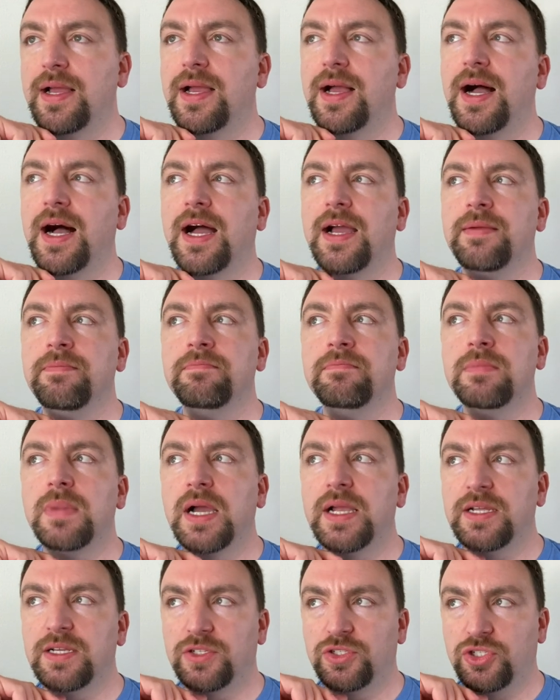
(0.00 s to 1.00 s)
I
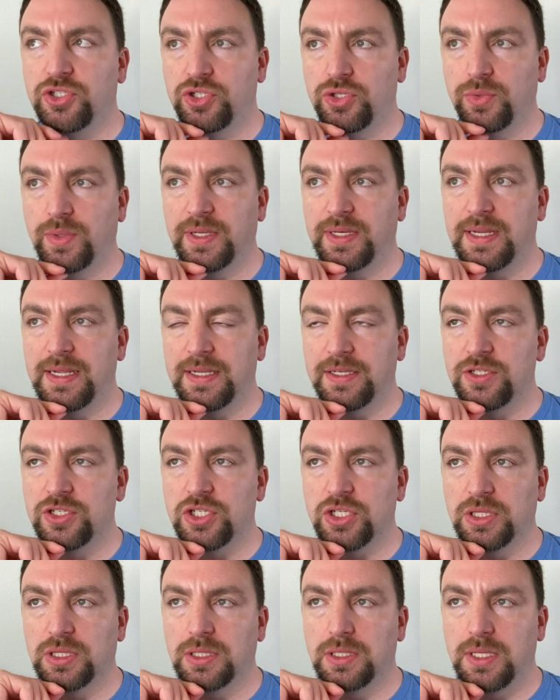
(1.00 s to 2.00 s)
might do it in
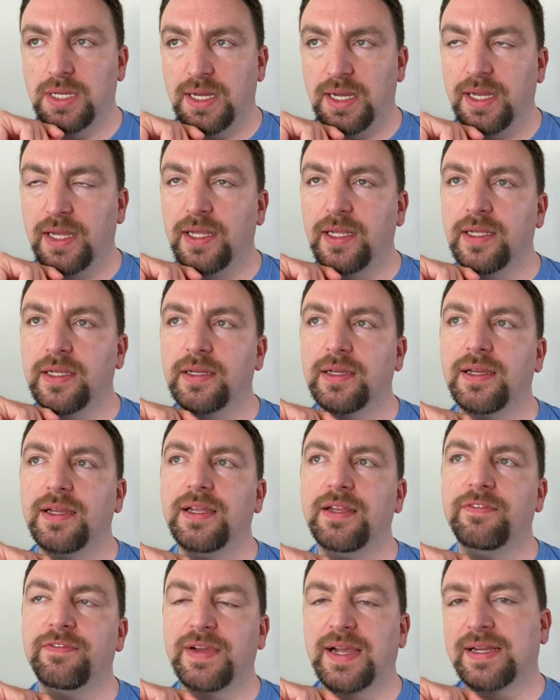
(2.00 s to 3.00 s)
July.
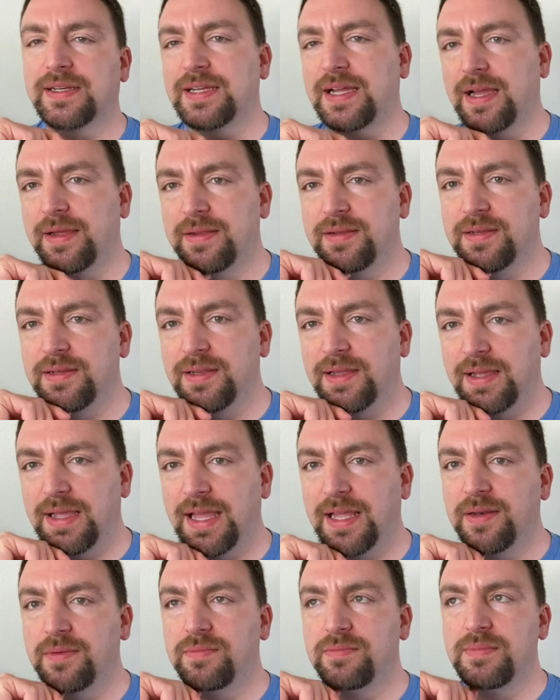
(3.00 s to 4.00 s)
In fact, I
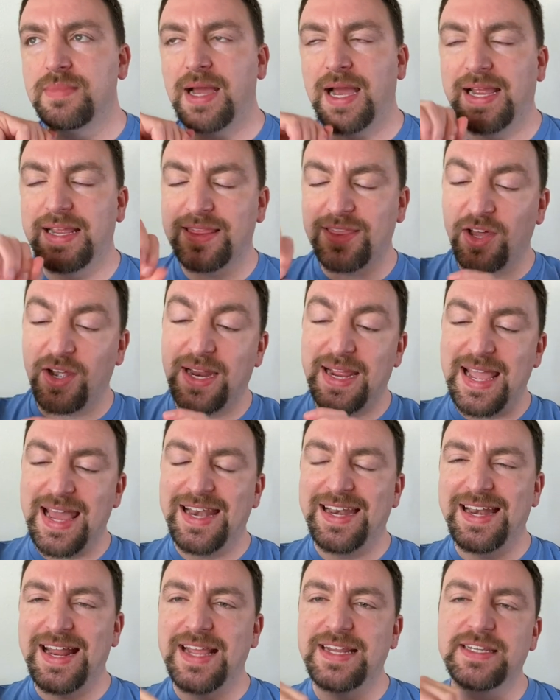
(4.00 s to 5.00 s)
had I thought I
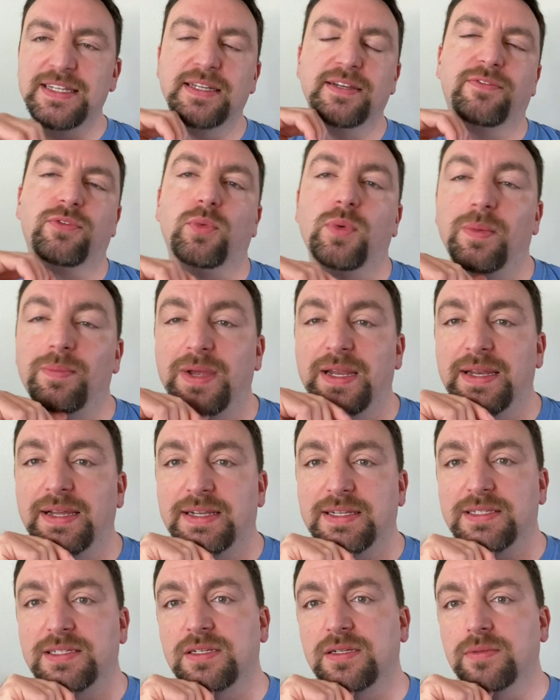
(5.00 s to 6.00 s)
had an idea for what my
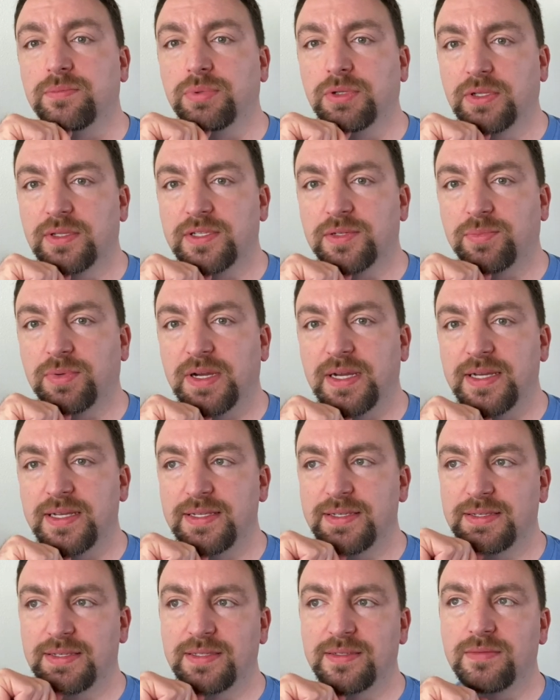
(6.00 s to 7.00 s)
next Pulitzer
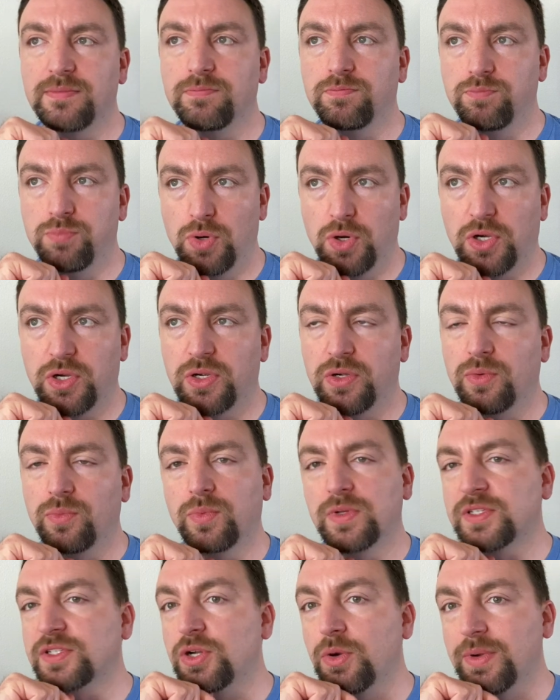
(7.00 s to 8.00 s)
Prize book
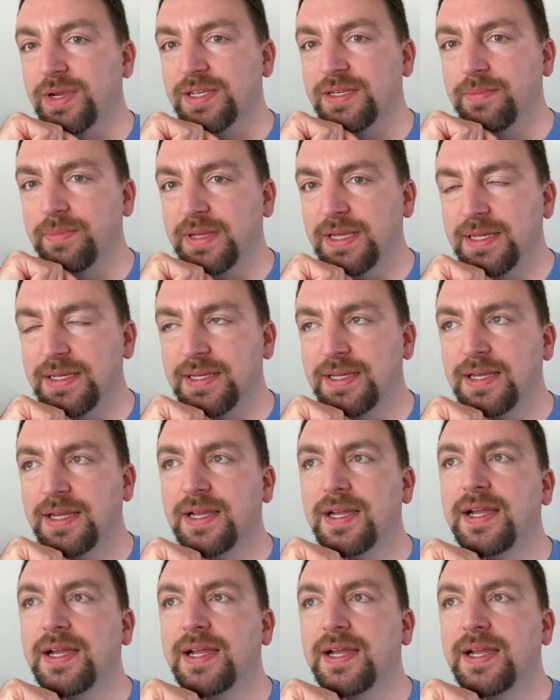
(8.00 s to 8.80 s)
was going to be,